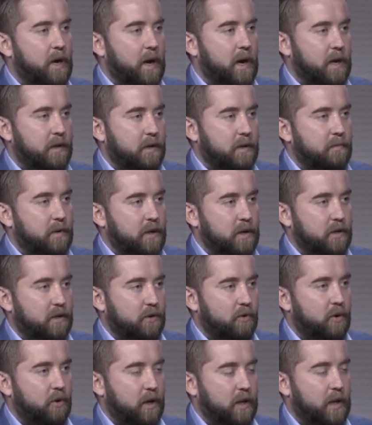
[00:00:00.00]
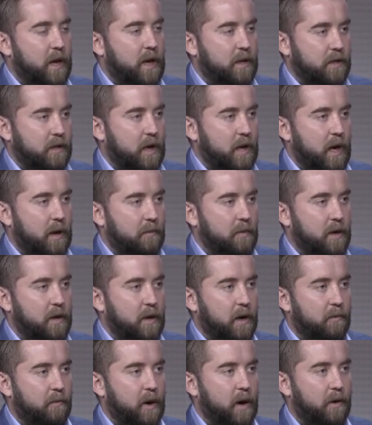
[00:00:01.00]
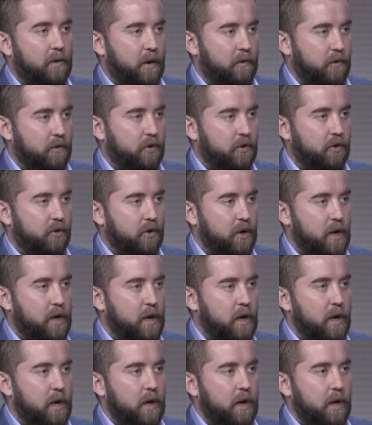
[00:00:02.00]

It hasn't been historically as common around our industry.